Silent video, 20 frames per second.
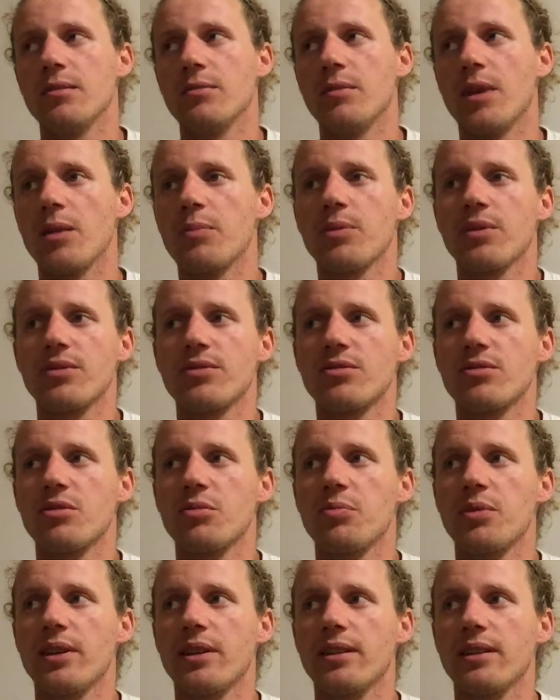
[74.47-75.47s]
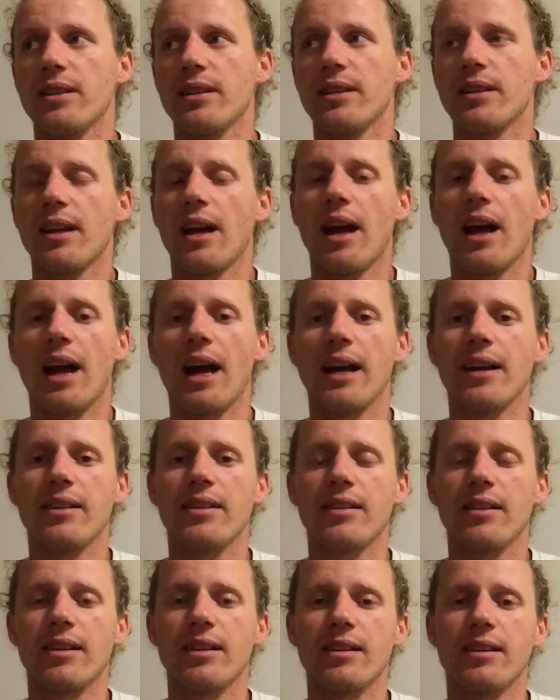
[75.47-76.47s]
my personal opinion, I
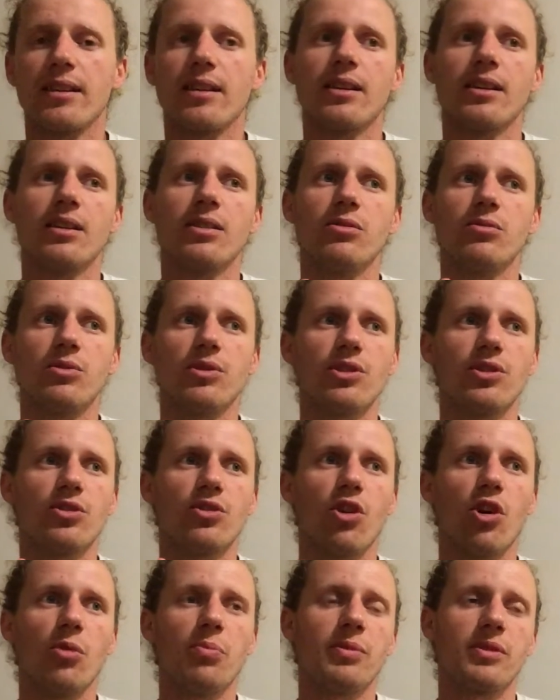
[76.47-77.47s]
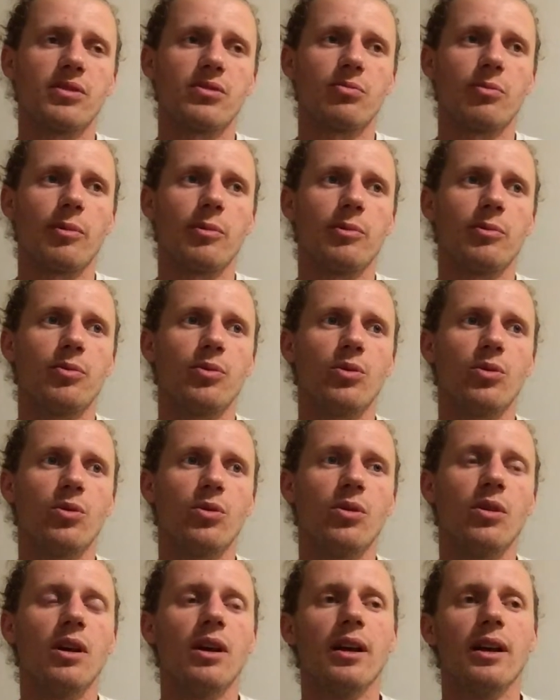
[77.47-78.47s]
think when you open a swimming
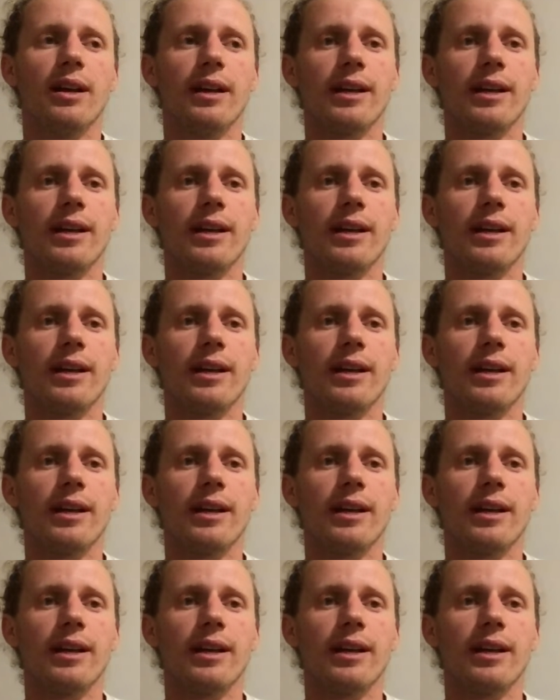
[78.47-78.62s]
pool,